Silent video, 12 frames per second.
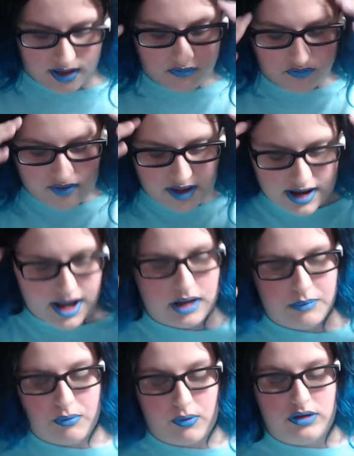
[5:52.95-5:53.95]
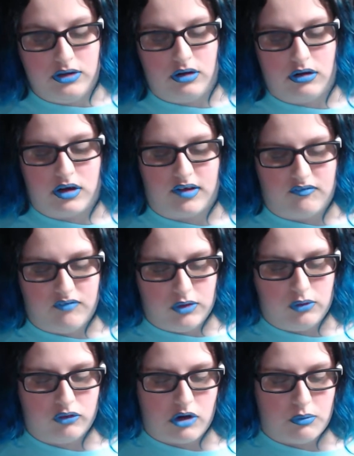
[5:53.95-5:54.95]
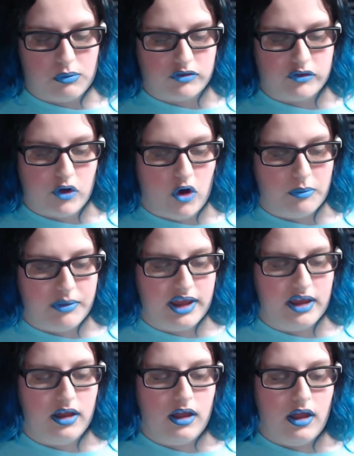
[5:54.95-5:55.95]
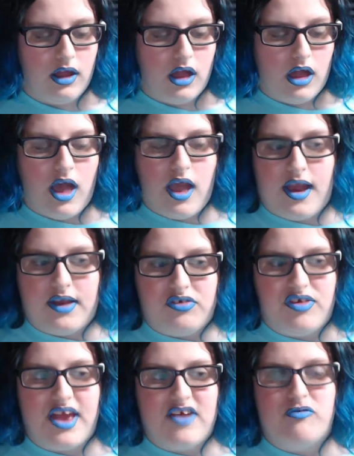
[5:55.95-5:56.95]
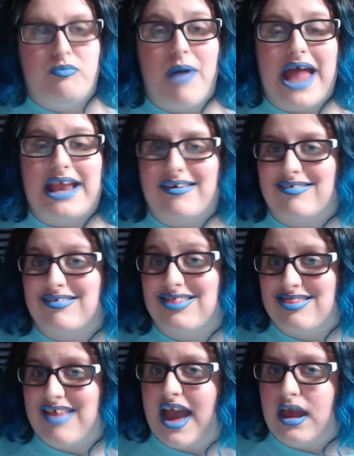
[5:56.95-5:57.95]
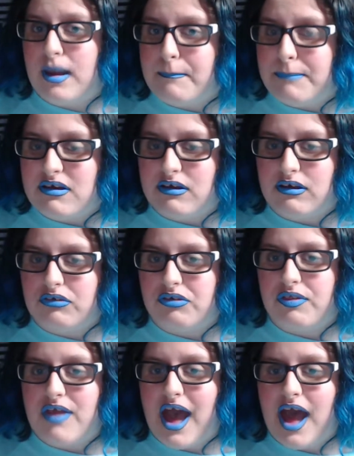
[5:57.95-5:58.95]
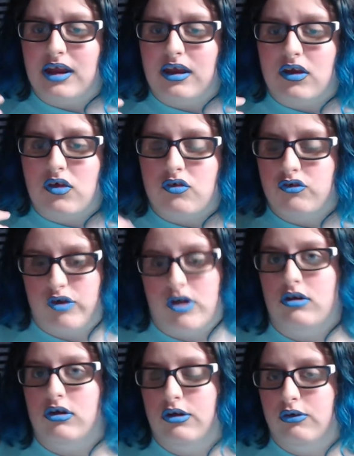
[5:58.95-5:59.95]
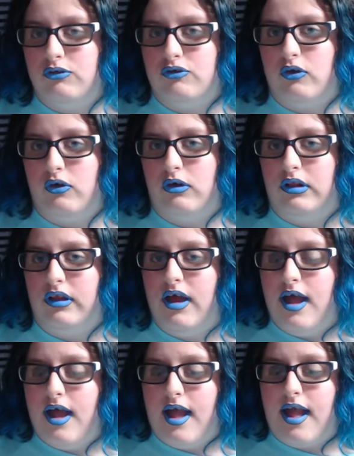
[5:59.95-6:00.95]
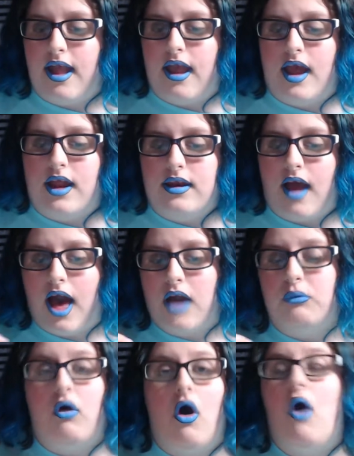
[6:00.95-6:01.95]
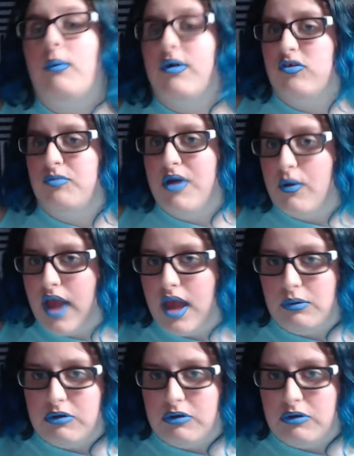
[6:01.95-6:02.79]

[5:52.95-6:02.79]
at any point you're confused on what to call me, a safe bet is they, because that is gender neutral, and I will always be okay with